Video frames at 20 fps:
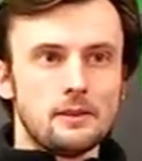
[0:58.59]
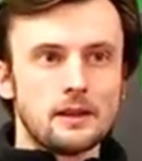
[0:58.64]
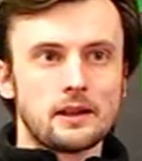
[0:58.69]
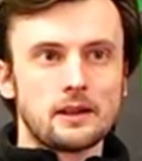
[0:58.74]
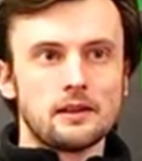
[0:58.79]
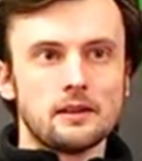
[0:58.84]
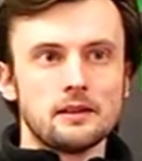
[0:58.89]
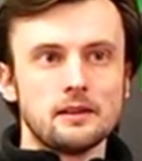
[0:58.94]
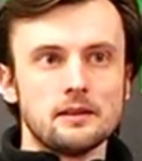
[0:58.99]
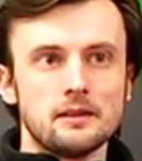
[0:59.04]

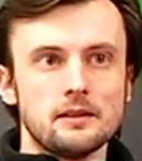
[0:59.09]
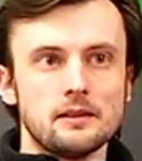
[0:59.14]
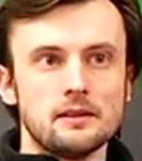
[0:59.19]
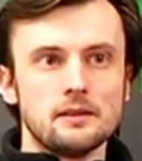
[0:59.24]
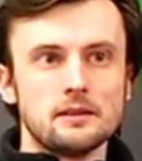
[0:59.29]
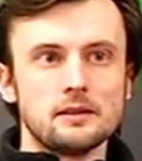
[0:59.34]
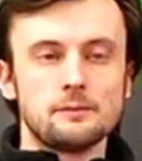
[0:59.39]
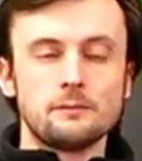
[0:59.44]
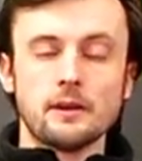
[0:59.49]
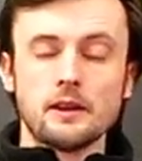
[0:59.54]

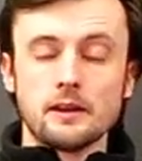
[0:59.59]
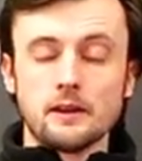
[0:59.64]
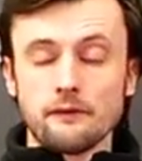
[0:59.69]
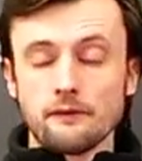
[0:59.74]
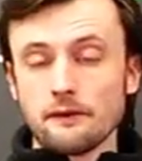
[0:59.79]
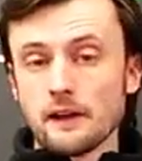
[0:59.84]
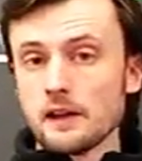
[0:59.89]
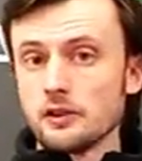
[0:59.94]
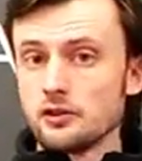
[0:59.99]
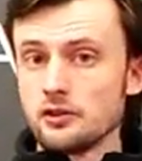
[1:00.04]
Because
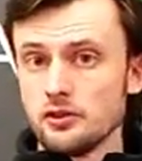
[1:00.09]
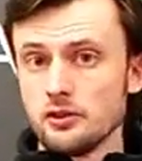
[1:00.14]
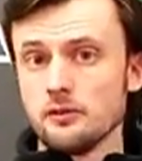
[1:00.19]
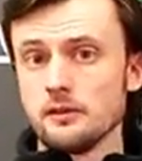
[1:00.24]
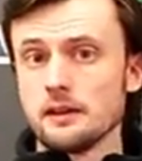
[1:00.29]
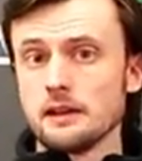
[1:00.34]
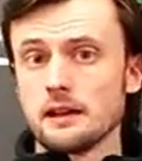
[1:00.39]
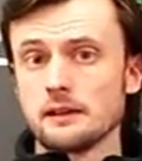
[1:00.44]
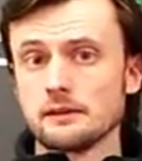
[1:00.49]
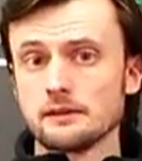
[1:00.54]
burning fat
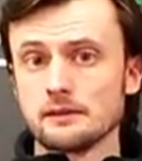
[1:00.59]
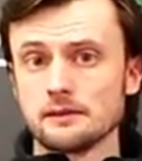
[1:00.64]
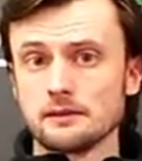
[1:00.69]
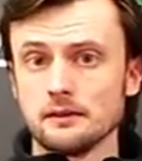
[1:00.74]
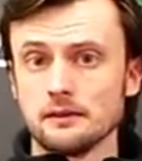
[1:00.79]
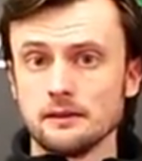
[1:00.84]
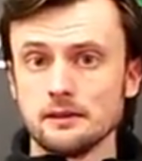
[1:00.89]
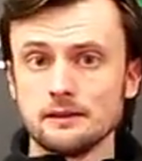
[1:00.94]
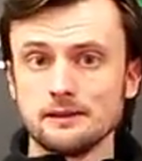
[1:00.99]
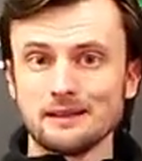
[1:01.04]
during
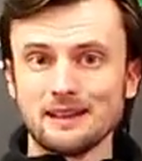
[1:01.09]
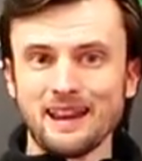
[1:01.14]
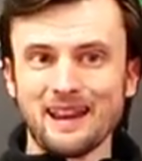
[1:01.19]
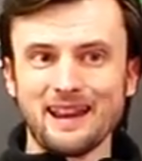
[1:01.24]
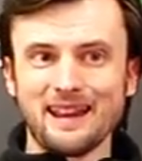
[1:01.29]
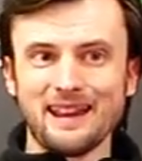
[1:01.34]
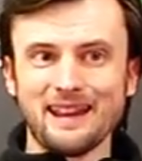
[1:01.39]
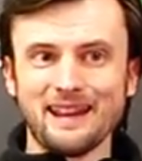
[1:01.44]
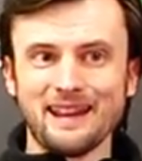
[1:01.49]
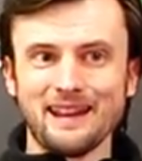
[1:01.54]
exercise
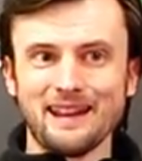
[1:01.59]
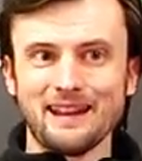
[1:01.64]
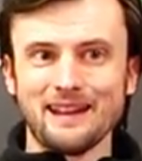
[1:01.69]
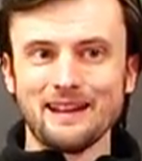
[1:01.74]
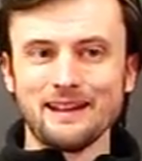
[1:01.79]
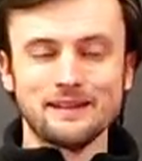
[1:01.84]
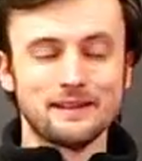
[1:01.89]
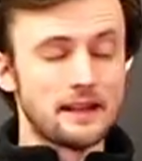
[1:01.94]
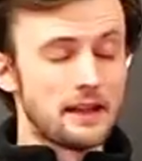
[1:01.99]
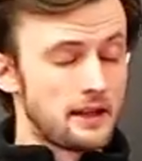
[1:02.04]

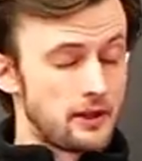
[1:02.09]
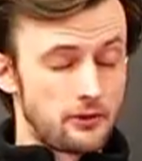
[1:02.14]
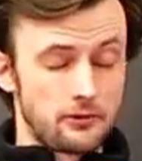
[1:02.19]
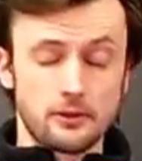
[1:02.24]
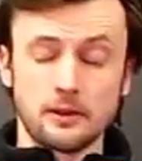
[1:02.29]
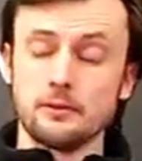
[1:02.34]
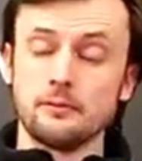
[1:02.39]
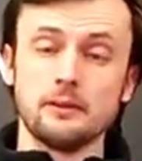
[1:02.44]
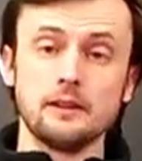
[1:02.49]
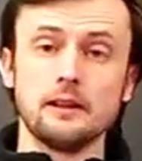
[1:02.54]
is
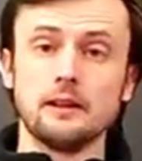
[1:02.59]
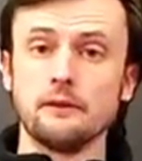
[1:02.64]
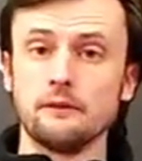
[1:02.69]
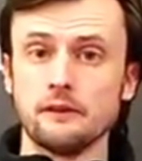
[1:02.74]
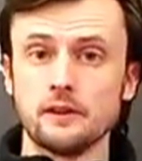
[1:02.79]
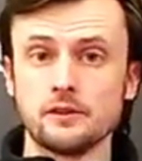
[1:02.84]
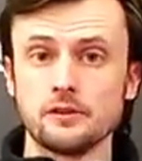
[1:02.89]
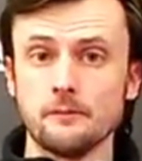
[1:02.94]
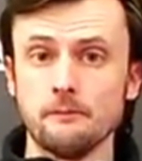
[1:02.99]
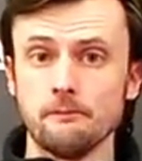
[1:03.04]
incredibly
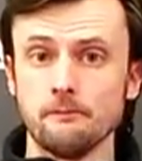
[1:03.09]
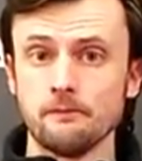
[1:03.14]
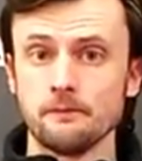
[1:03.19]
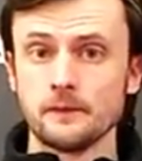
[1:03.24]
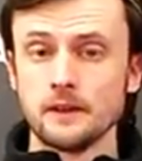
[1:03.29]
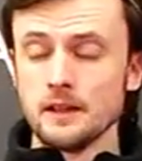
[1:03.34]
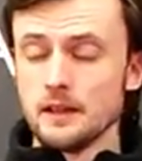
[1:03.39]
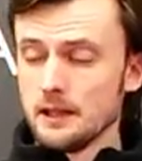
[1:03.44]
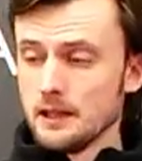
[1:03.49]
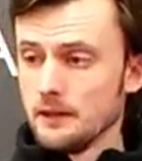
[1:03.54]
inefficient.
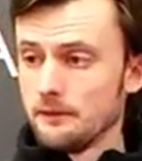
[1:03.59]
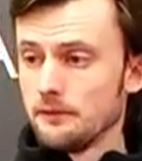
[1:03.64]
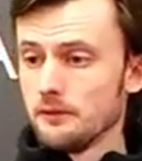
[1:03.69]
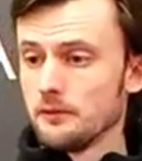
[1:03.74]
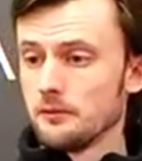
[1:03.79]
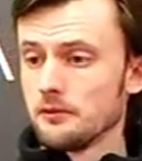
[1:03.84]
If